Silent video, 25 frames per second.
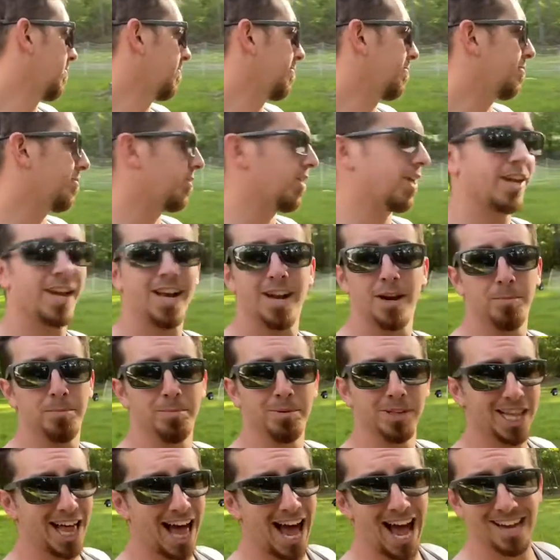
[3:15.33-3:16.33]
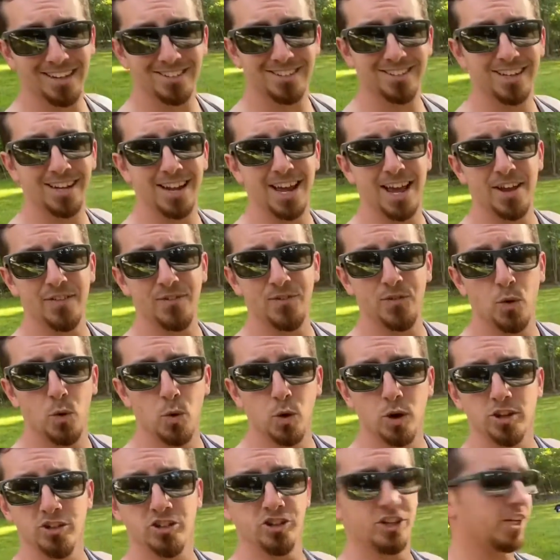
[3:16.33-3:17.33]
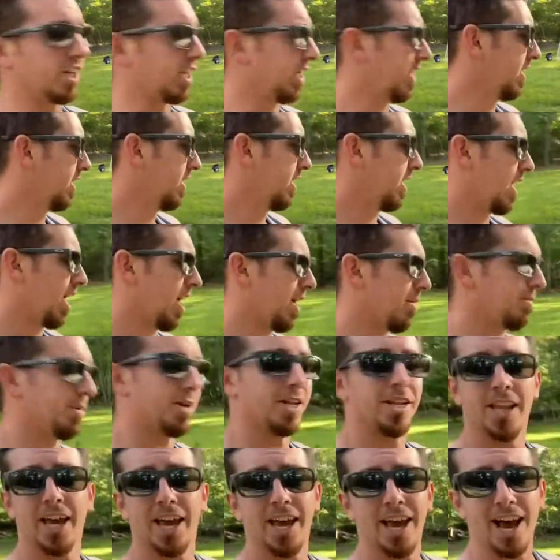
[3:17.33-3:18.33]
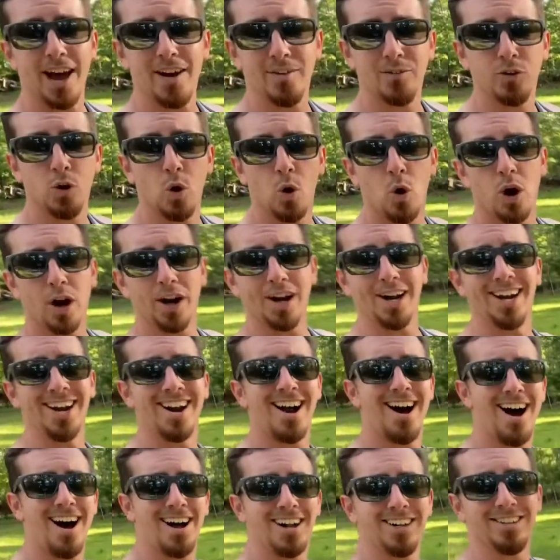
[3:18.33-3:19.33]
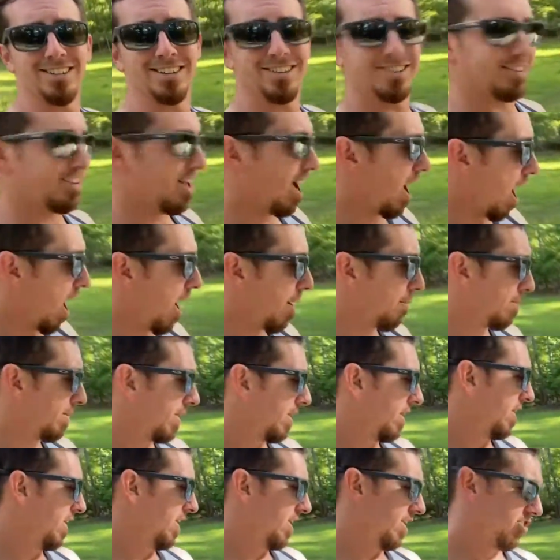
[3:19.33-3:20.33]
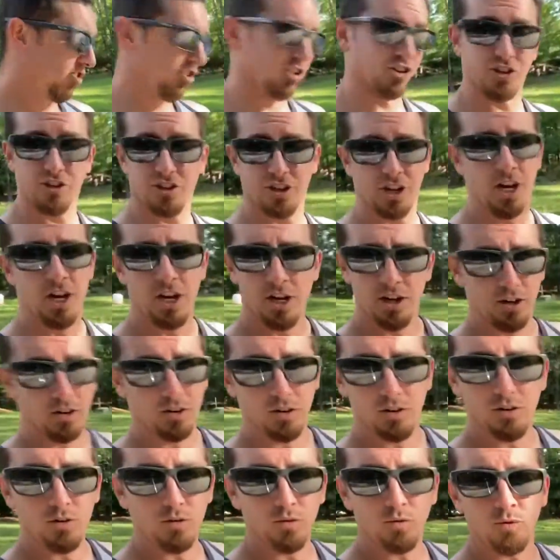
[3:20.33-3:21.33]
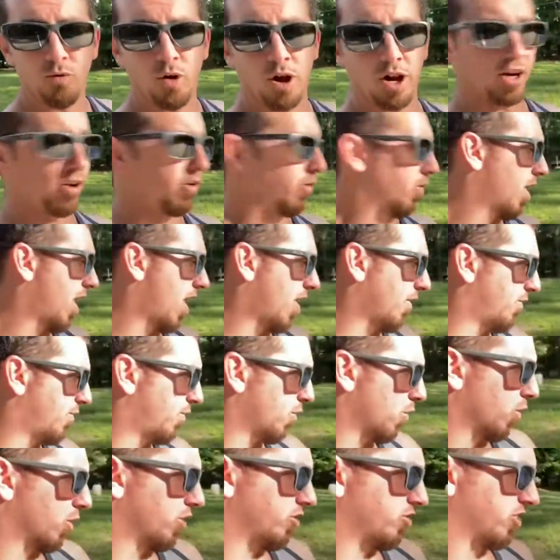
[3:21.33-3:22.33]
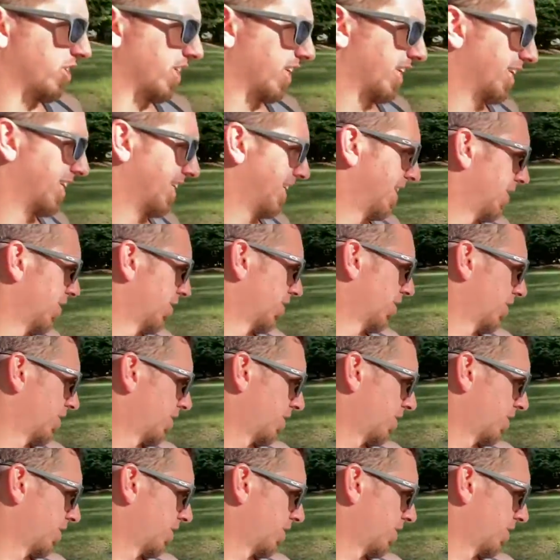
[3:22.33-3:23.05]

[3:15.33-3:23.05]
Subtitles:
They had a blast today foraging. I mean, they have gone non-stop, just running around foraging in here.